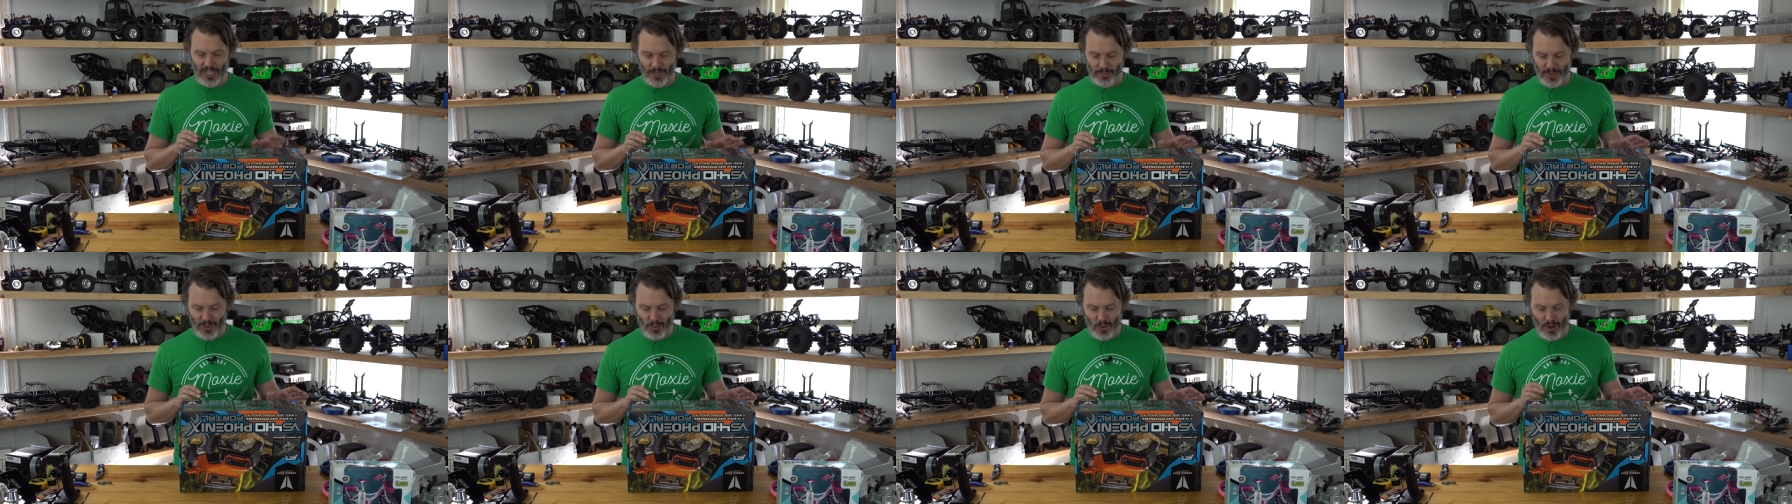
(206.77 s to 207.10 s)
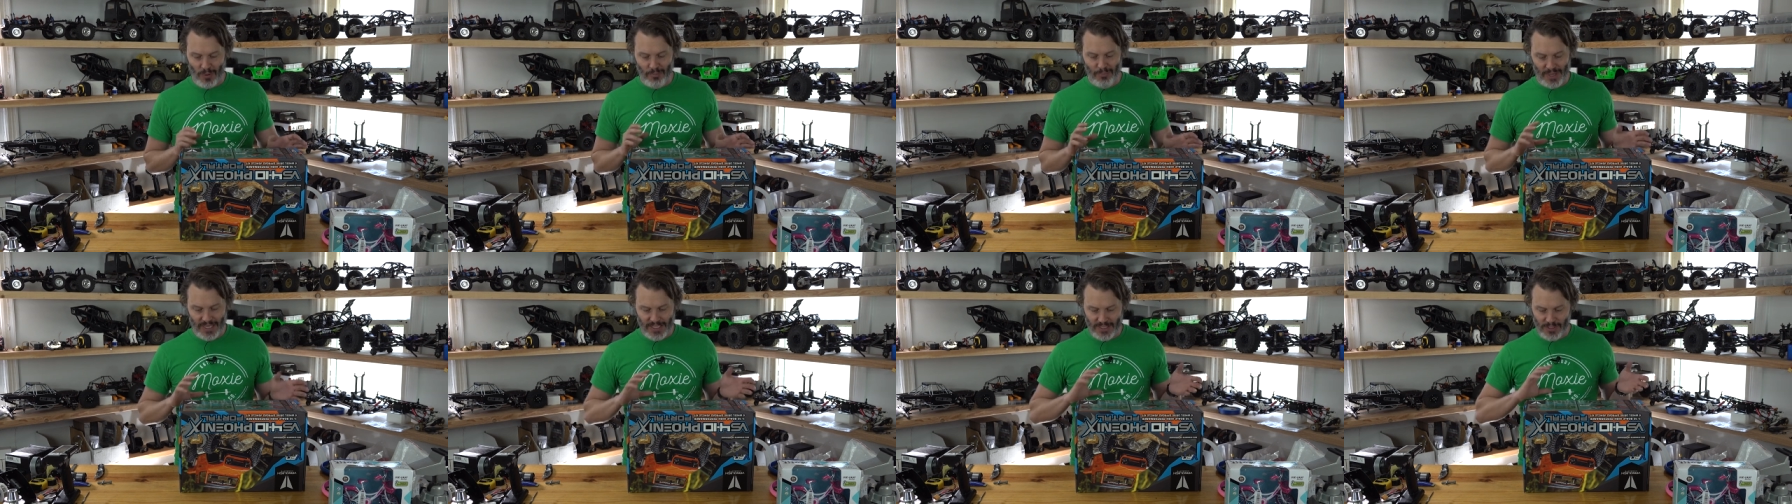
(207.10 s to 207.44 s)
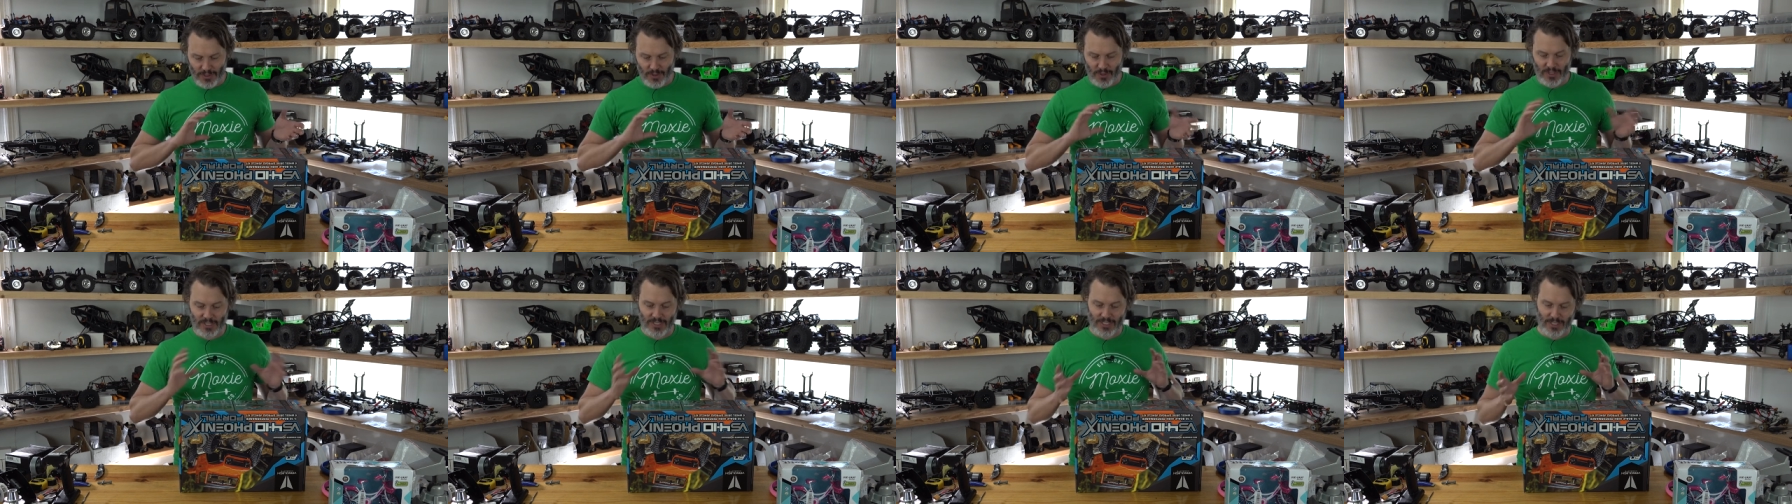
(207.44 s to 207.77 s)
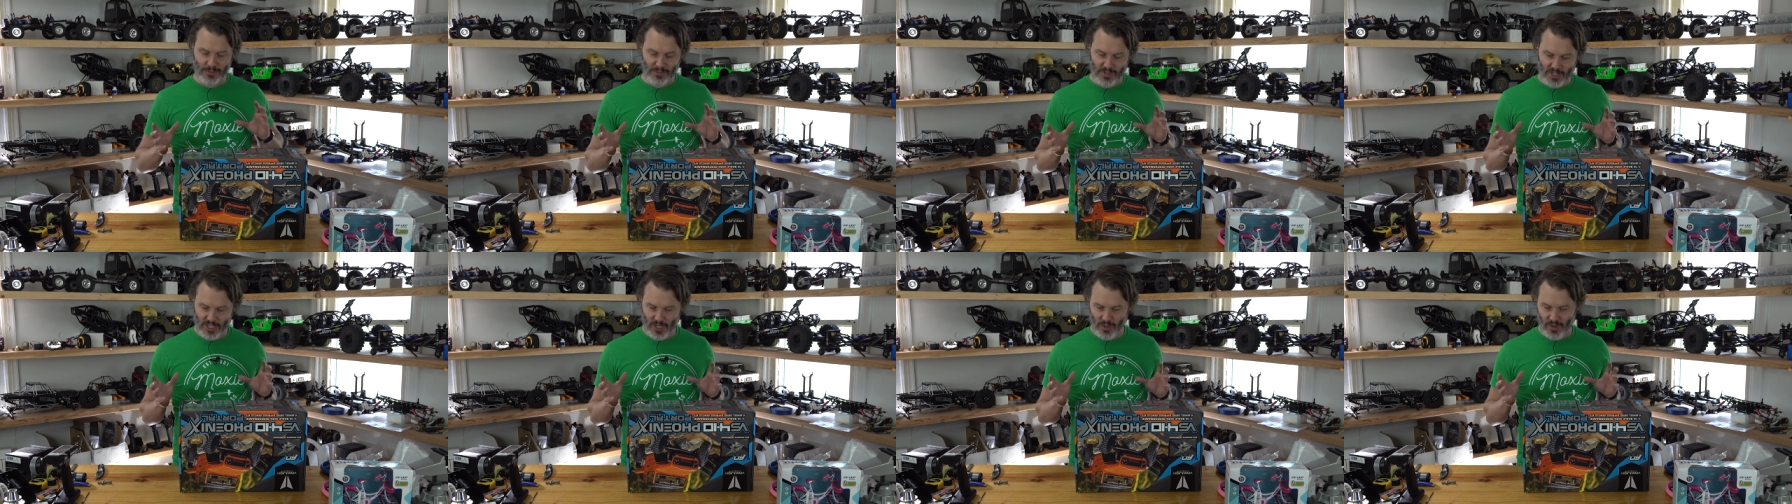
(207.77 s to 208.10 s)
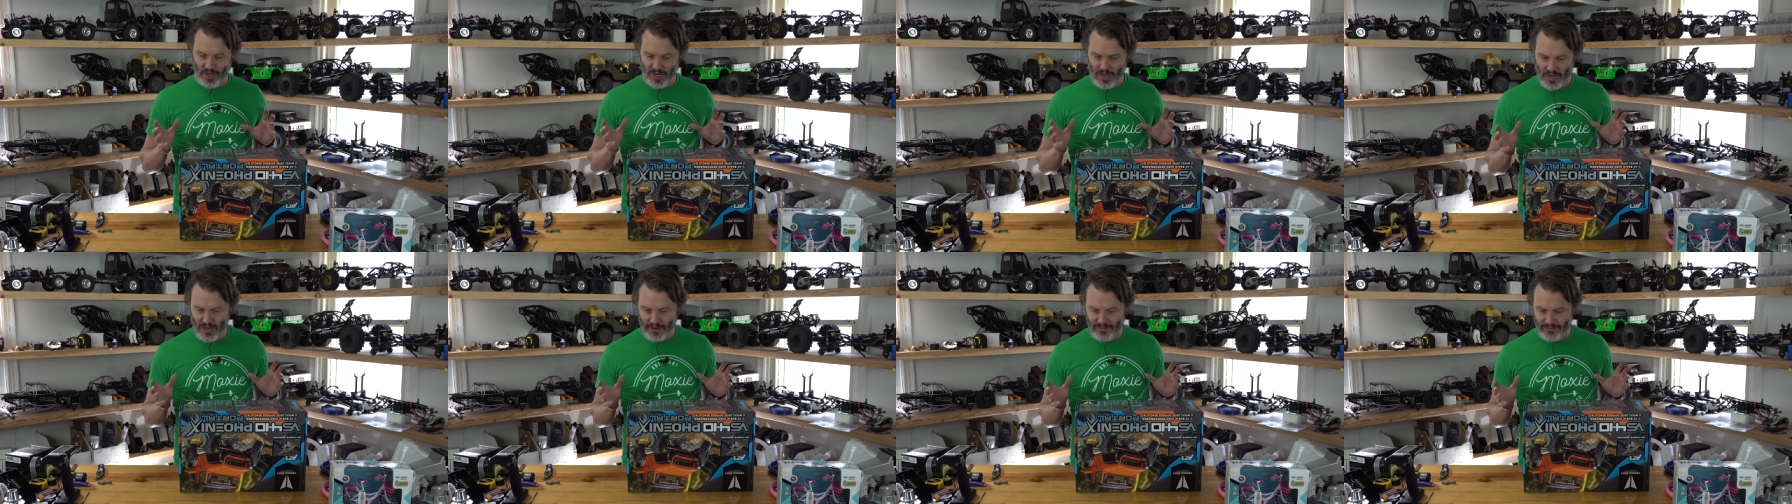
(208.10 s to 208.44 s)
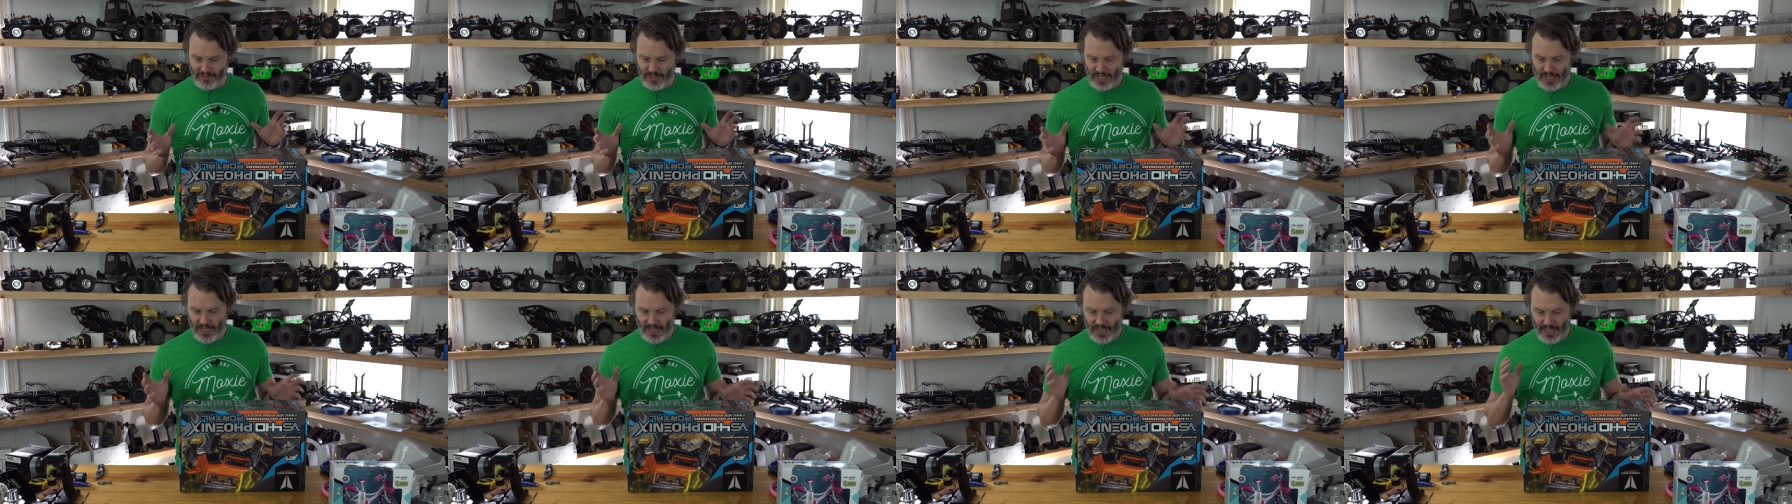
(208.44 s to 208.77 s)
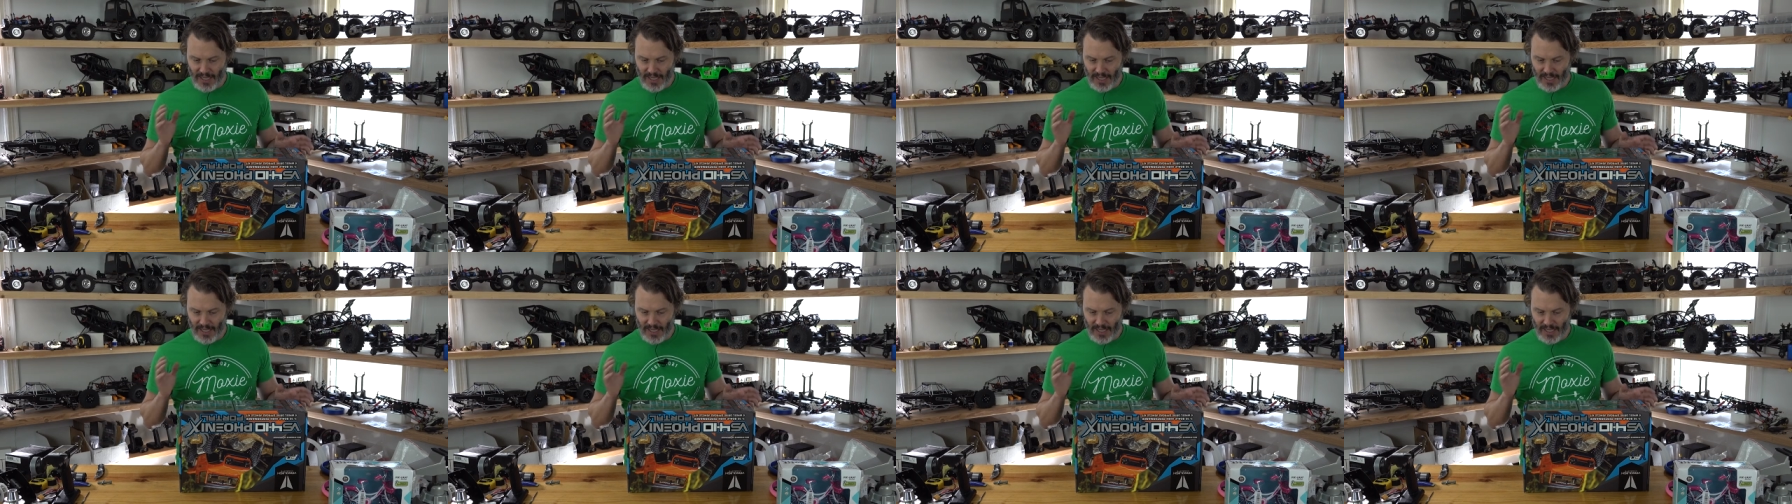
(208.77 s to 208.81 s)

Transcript: going to be what bends or ends up shearing off.